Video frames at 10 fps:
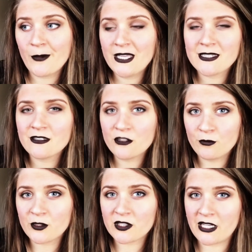isn't
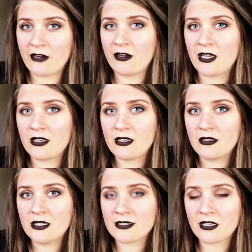super scary and
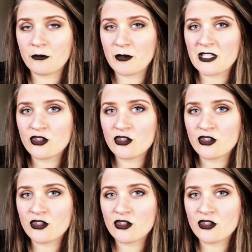isn't going to be